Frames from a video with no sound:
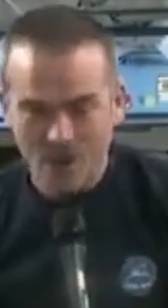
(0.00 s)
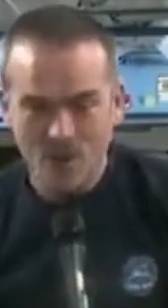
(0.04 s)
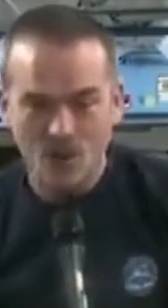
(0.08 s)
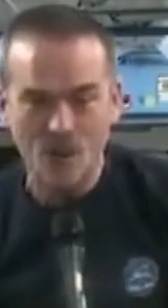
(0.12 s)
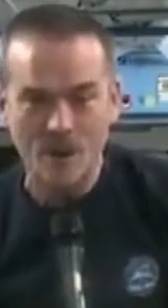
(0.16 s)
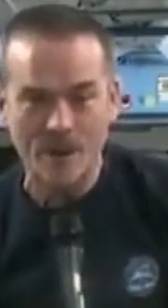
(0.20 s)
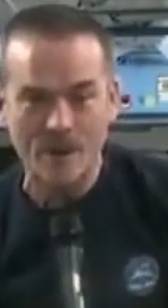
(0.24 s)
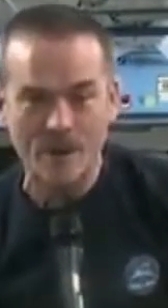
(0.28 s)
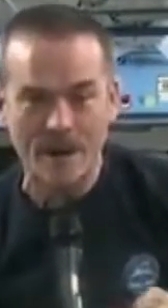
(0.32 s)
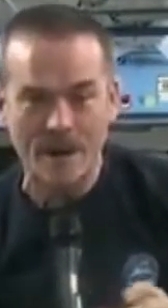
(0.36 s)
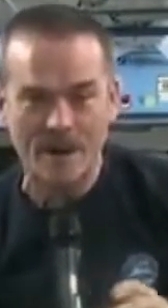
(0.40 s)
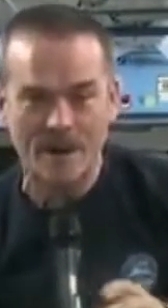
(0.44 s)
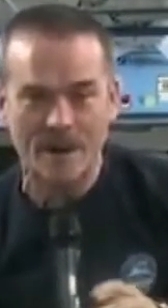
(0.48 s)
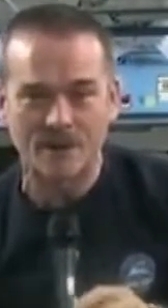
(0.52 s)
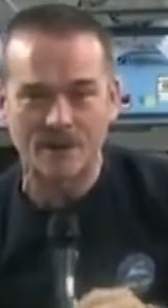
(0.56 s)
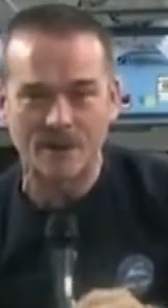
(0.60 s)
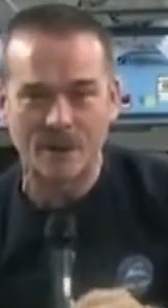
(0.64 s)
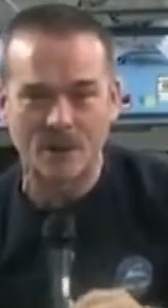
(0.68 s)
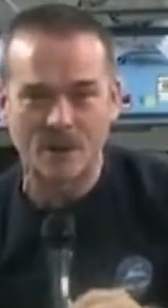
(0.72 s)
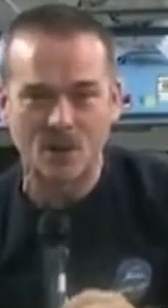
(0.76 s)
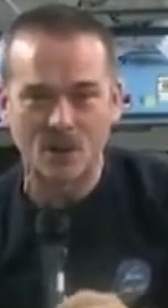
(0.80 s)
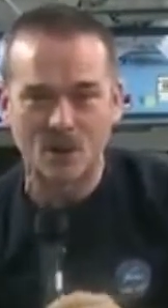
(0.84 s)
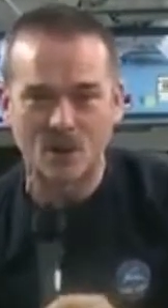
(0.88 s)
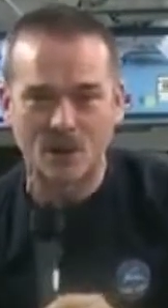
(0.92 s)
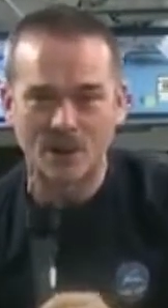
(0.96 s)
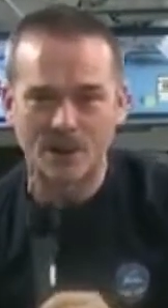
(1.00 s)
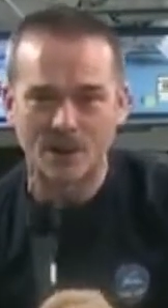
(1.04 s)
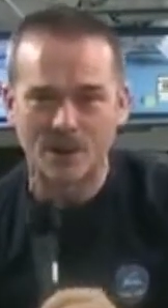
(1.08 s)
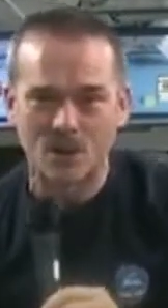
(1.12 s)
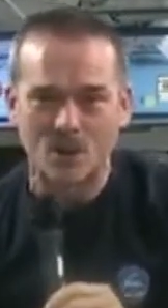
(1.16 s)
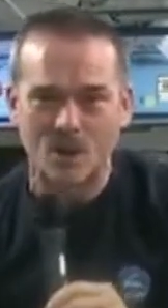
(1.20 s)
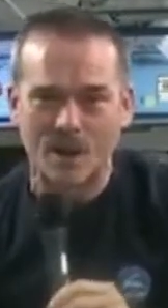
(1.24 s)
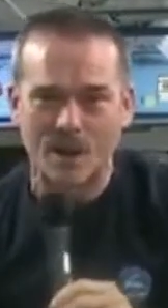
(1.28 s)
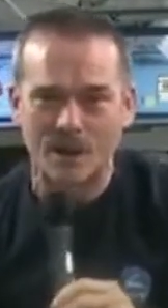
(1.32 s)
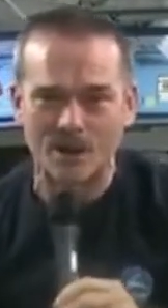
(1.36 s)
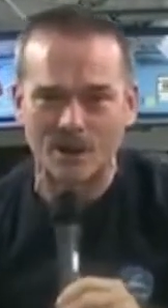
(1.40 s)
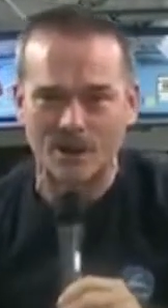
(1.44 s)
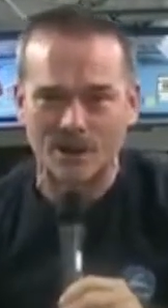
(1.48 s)
We may have the coolest
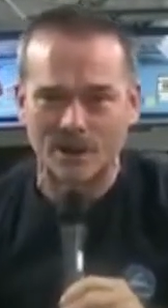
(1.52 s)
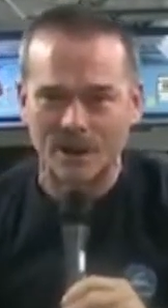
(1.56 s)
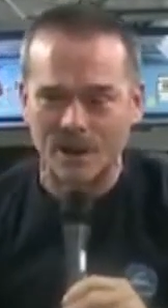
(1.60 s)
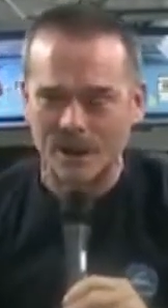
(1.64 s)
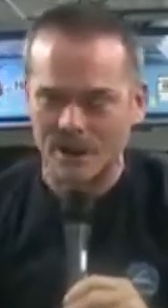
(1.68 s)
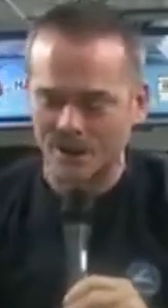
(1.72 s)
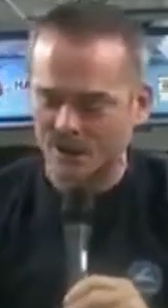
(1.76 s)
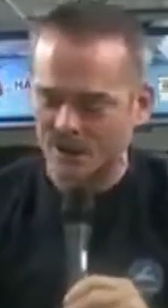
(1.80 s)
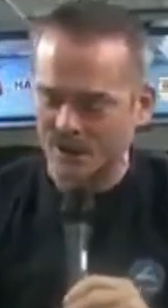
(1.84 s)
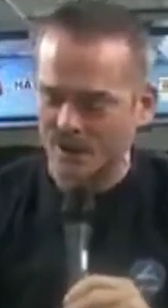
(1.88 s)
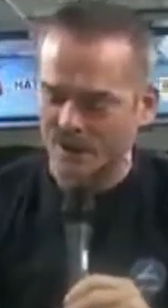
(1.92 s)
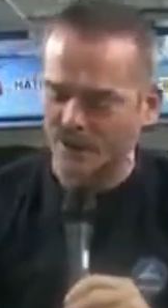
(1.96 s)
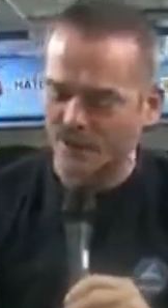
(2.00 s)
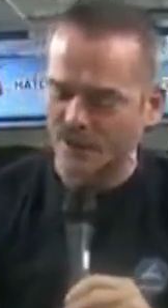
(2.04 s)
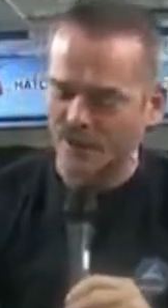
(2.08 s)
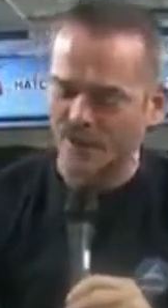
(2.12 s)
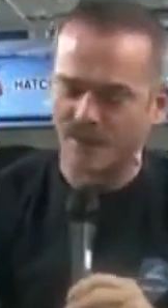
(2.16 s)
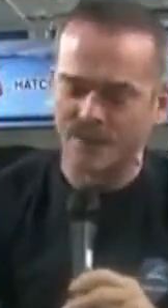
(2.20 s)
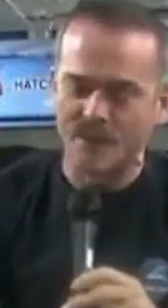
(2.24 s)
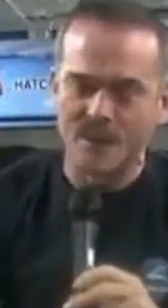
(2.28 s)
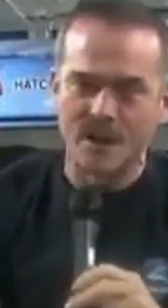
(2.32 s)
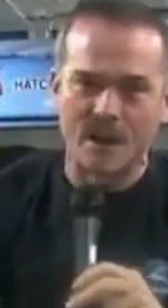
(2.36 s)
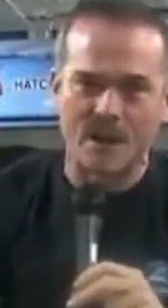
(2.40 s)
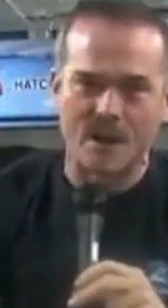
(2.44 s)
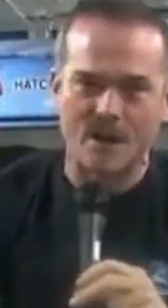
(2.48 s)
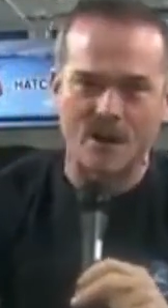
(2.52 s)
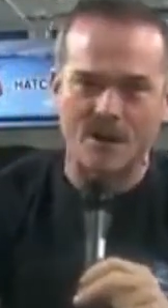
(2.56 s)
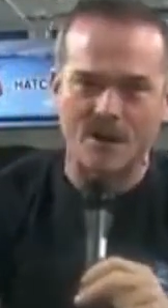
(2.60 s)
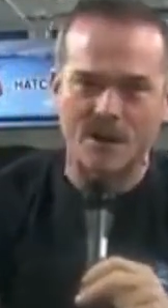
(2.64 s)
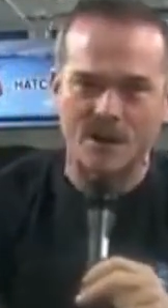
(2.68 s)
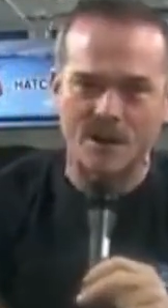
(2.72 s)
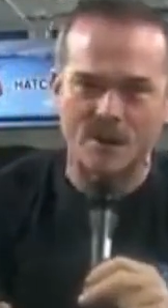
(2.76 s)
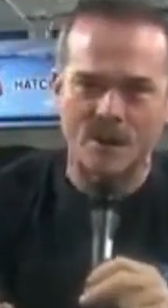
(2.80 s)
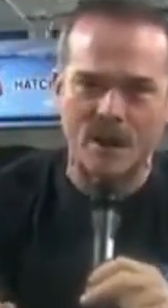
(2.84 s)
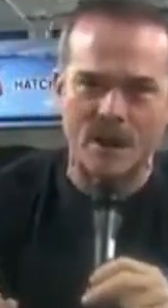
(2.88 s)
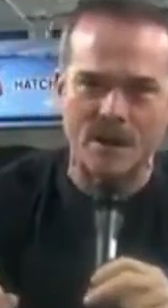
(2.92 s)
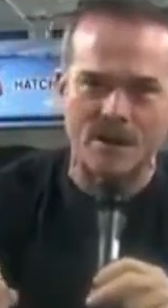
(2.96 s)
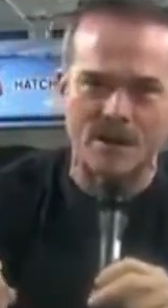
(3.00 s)
washcloths ever here on the
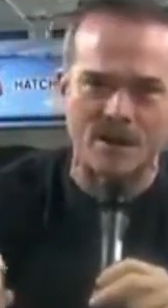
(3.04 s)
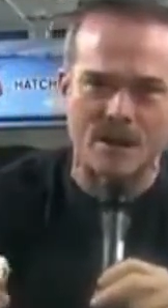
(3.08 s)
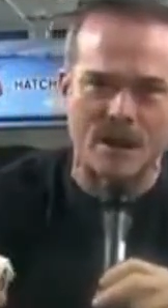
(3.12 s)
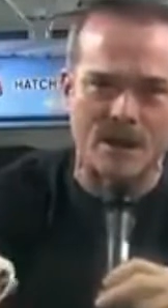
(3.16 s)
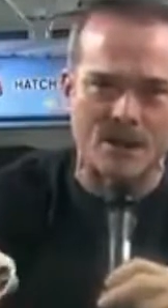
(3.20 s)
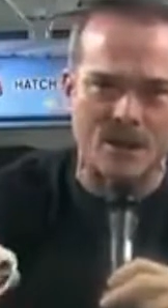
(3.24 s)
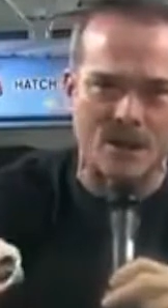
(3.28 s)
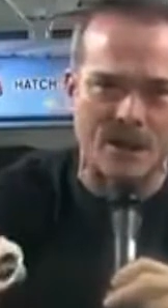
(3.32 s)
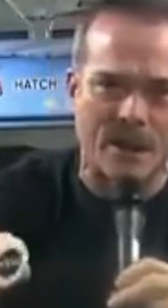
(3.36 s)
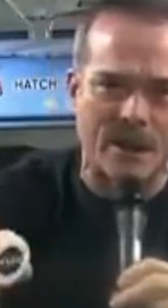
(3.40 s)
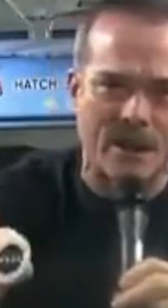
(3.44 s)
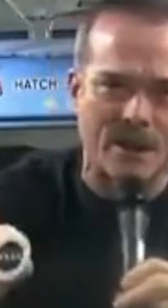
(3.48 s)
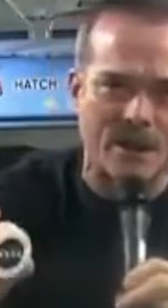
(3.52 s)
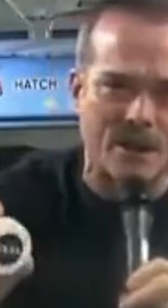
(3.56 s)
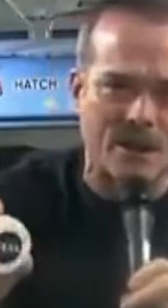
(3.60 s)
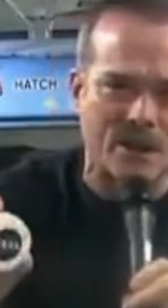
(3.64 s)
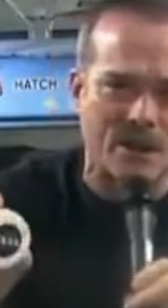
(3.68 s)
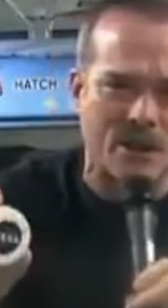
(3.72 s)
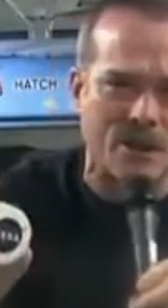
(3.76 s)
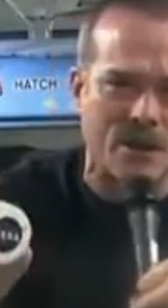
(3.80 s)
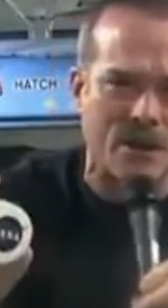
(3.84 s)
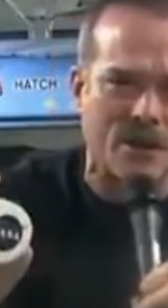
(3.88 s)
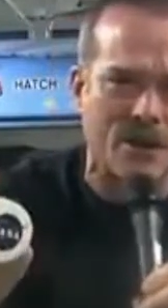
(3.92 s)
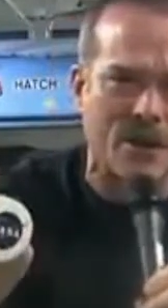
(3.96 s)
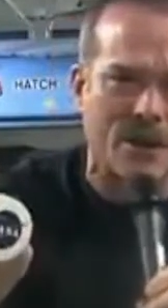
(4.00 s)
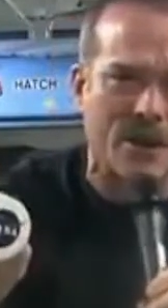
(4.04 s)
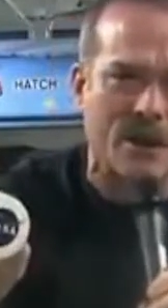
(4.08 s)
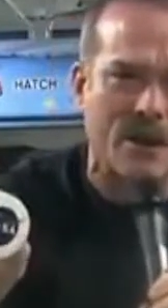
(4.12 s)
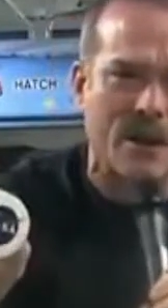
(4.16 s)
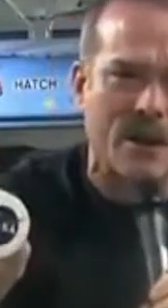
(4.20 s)
space station. I'm going to show you.